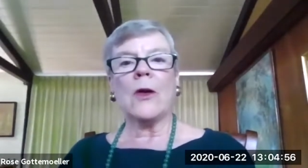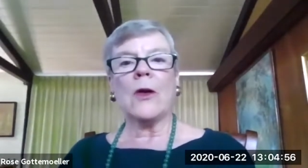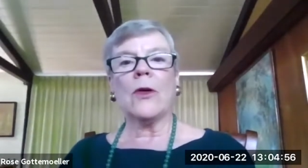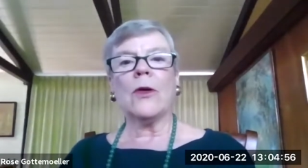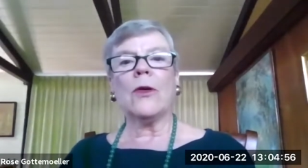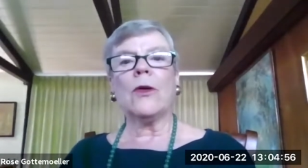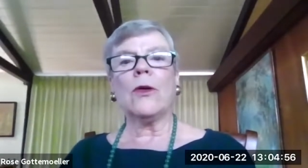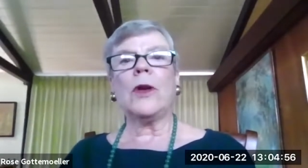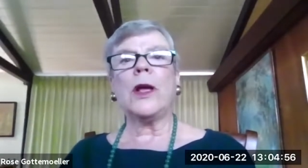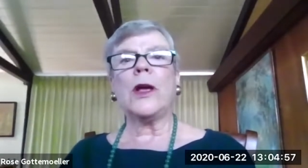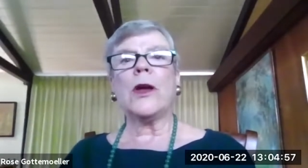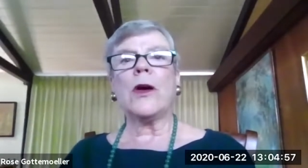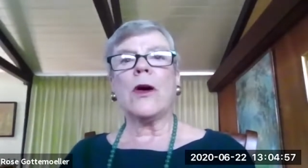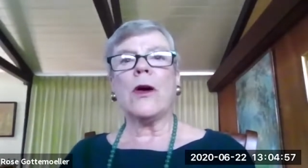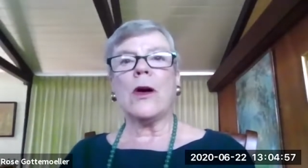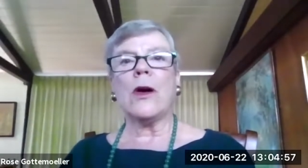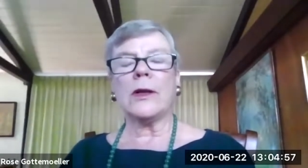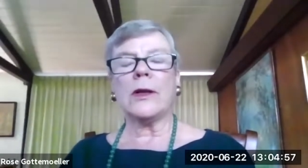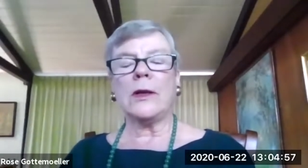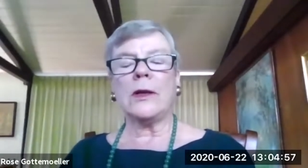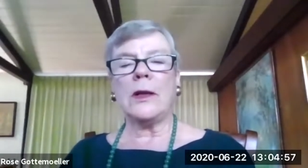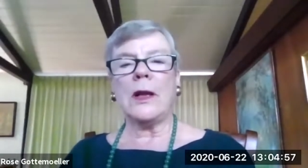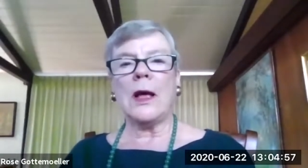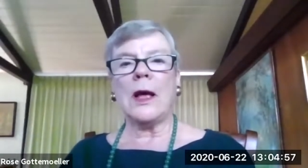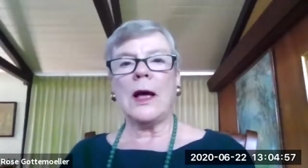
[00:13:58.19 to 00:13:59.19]
Early
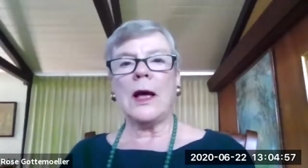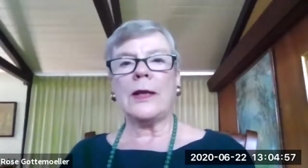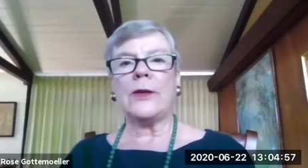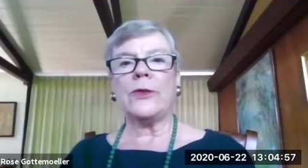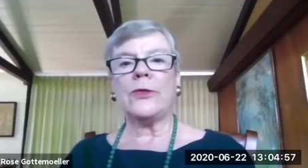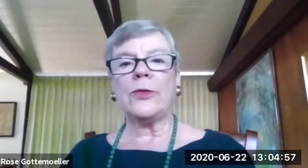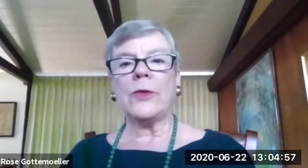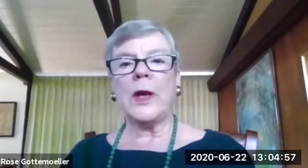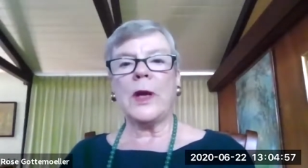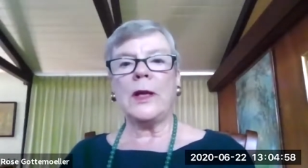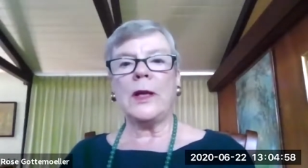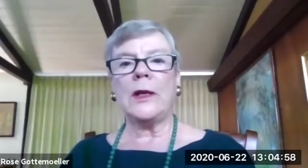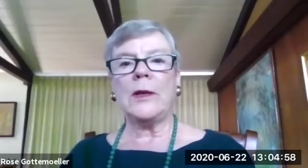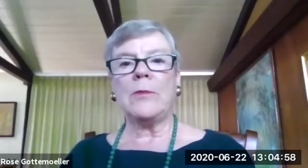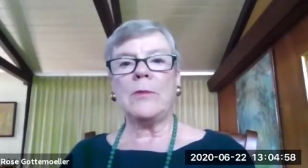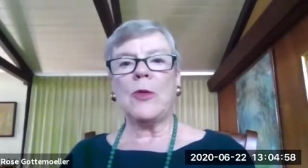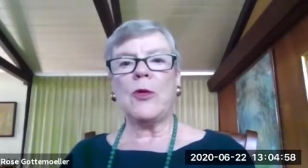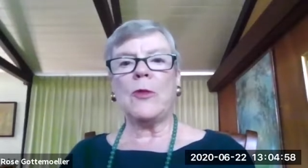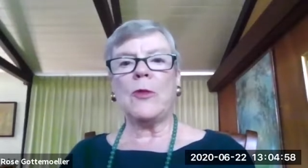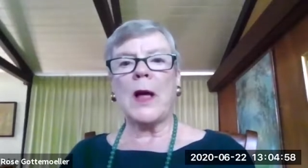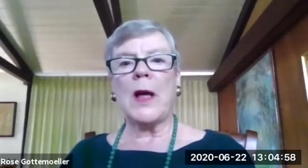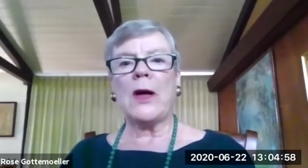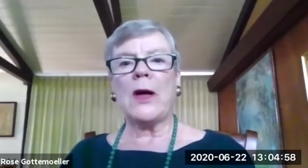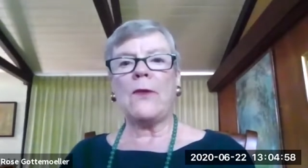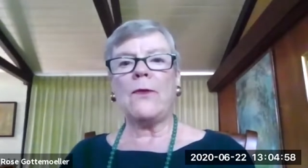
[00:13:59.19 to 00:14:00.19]
on, I traded
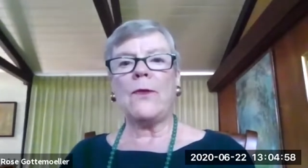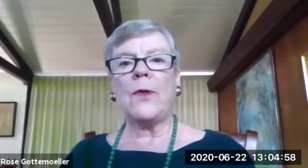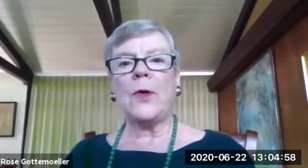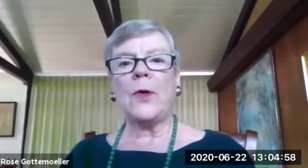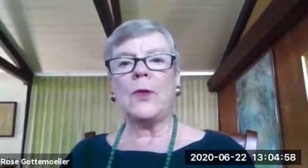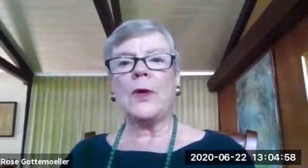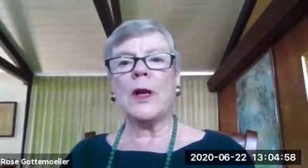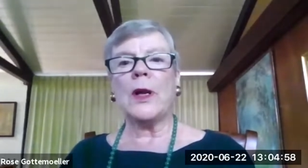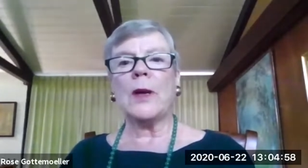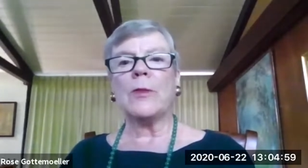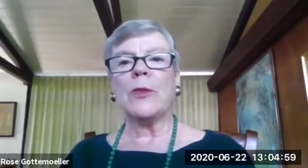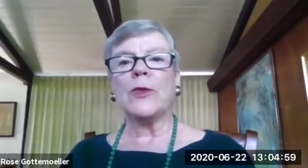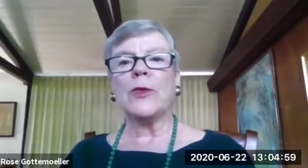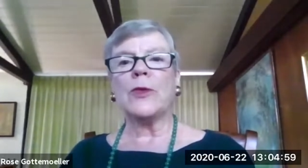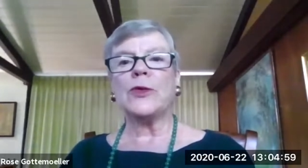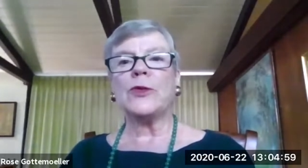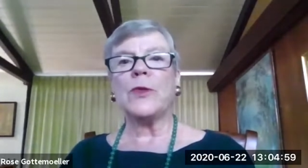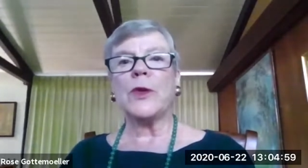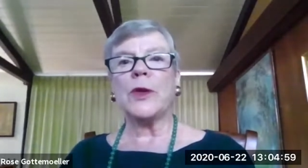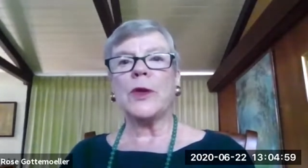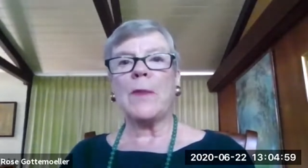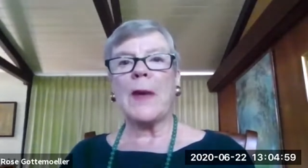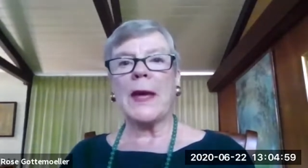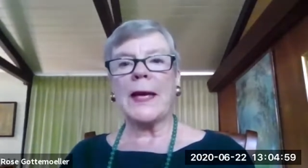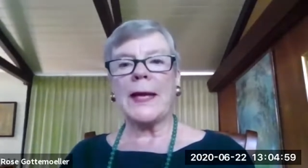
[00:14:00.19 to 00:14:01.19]
mobile phone numbers
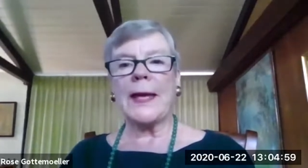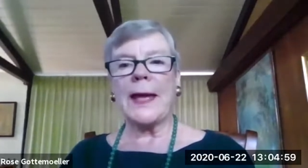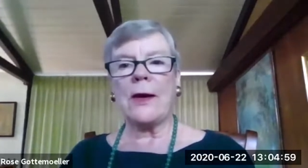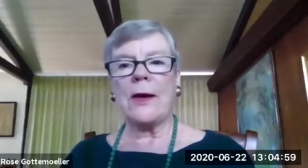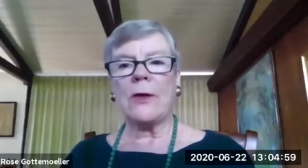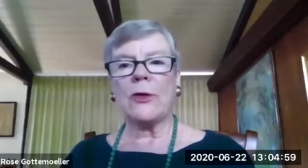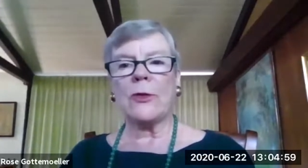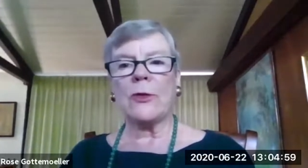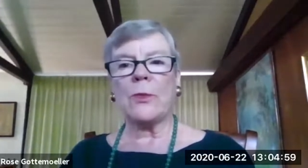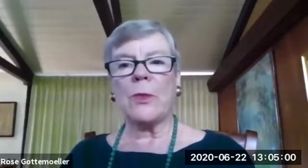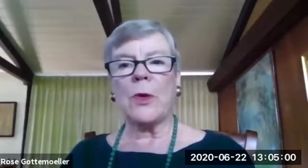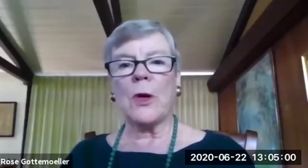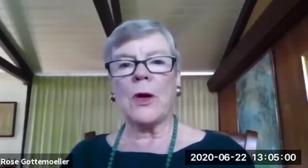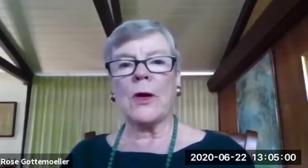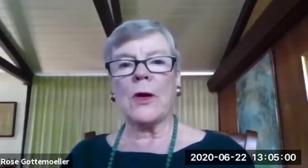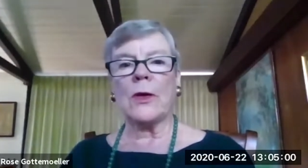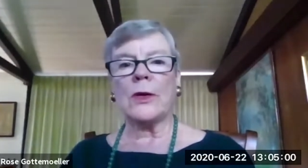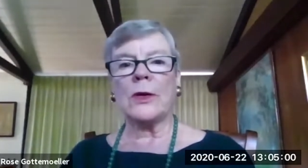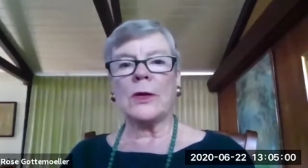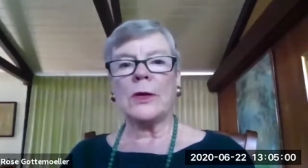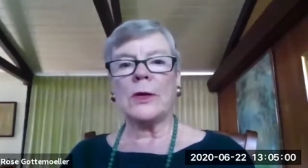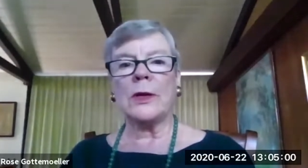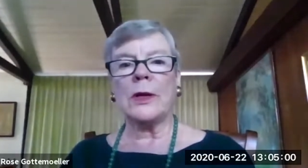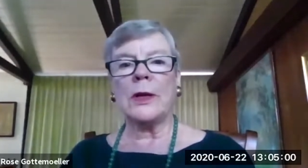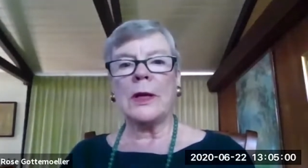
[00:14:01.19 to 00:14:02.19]
with my
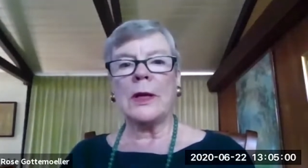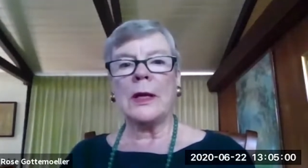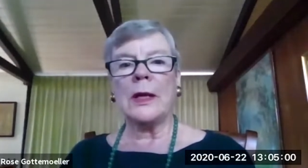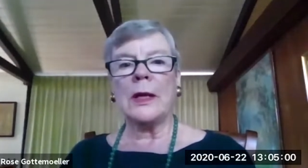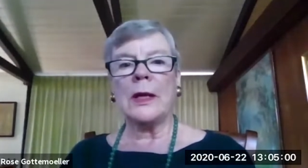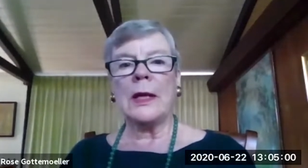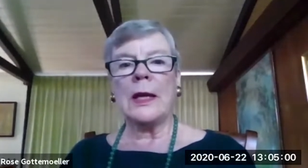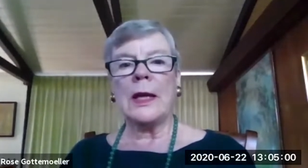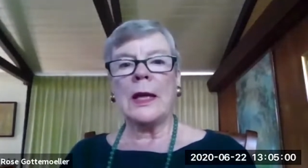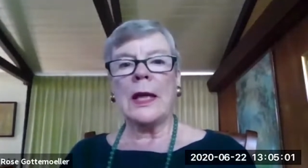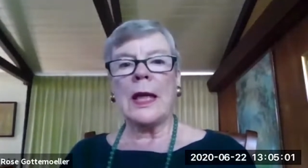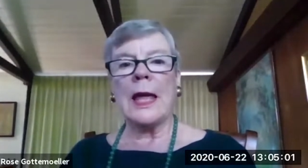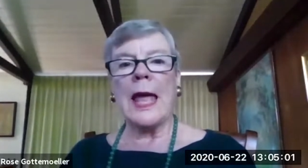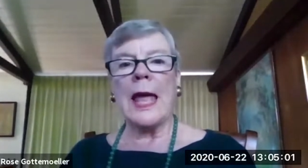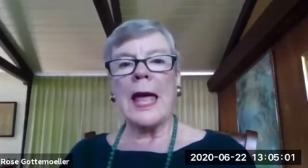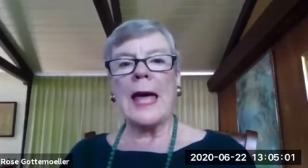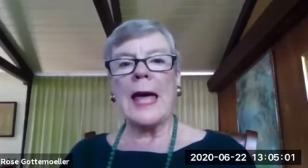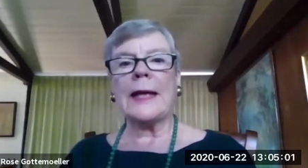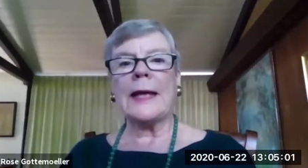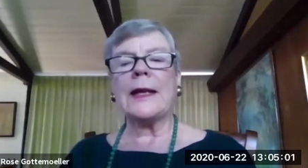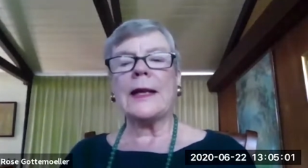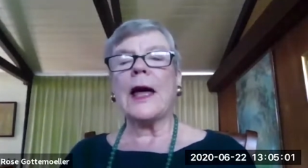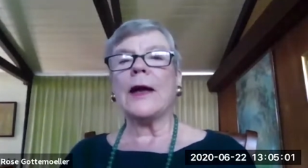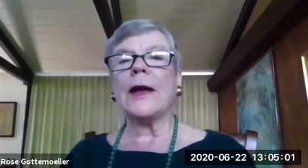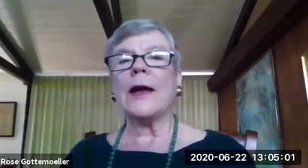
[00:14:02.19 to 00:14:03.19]
counterpart
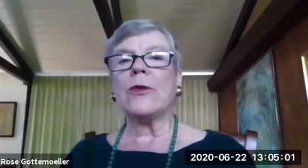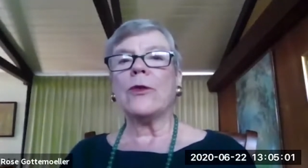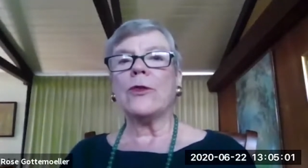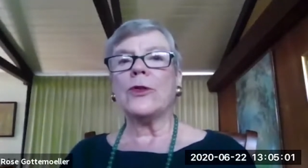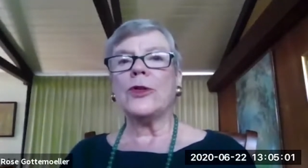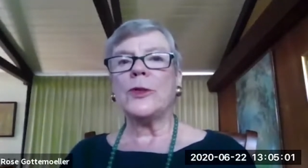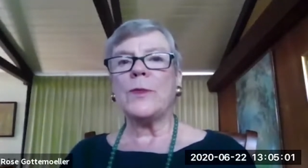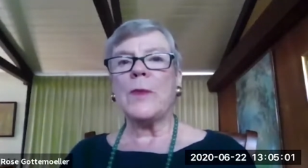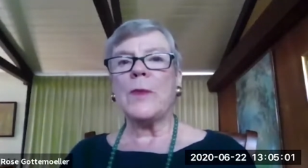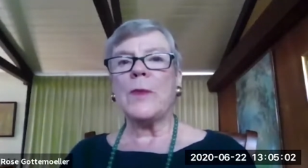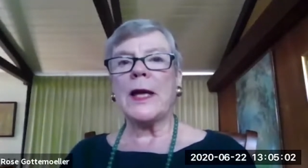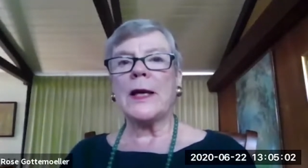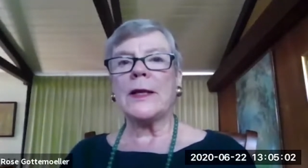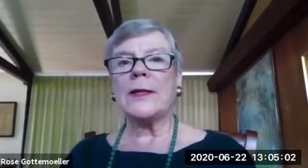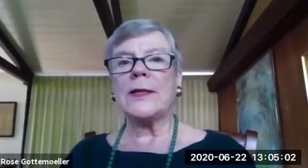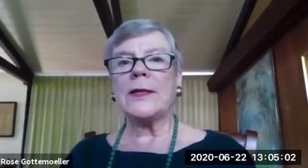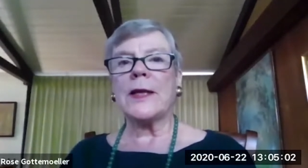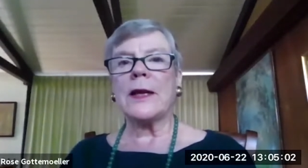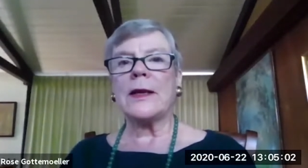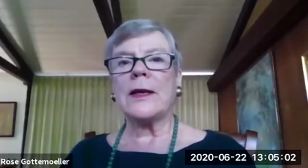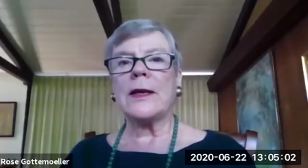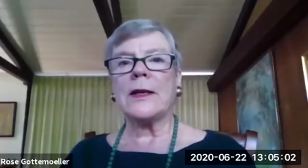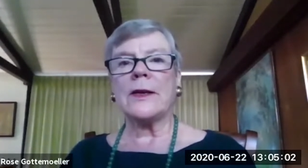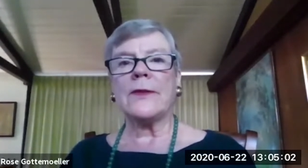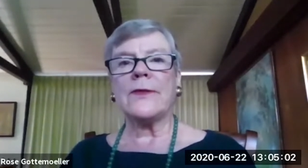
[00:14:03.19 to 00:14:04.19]
and I urged my
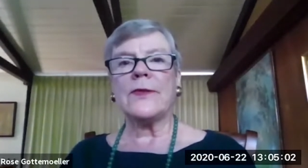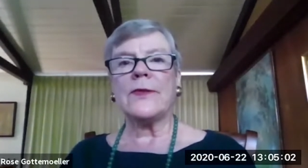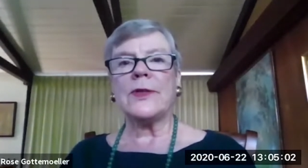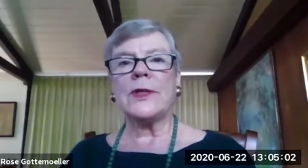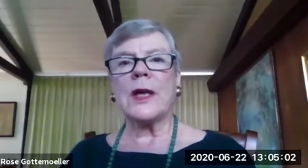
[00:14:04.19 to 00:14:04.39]
executive